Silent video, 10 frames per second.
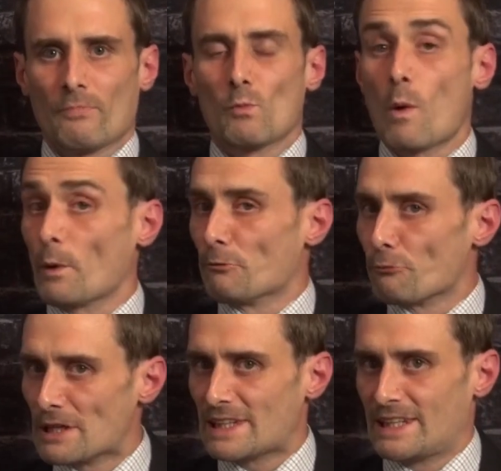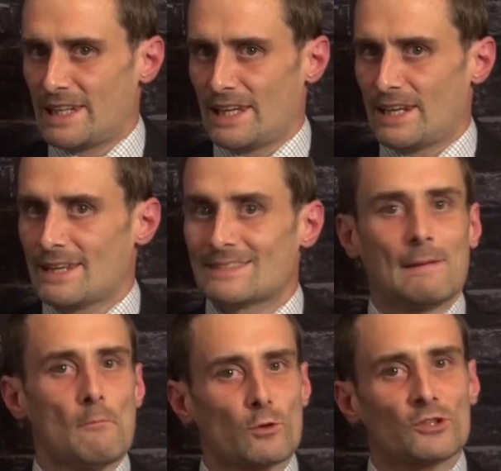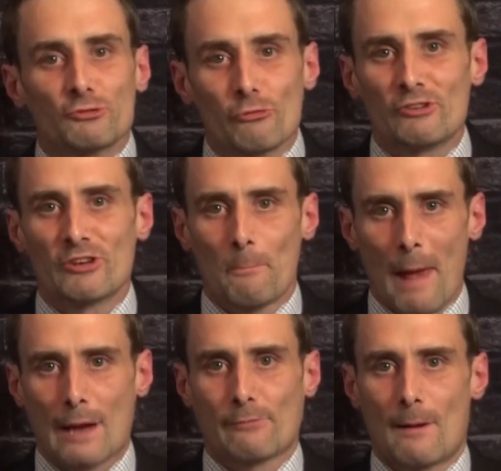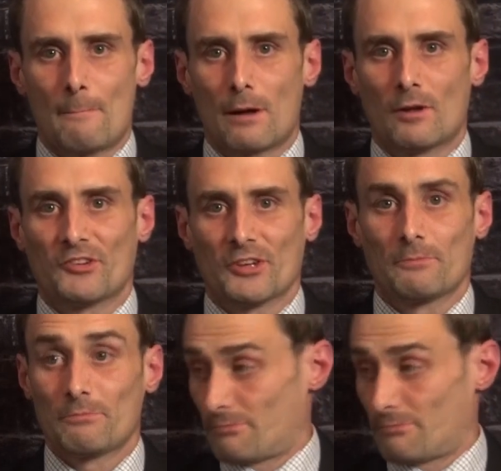What we really need is a more stringent background policy.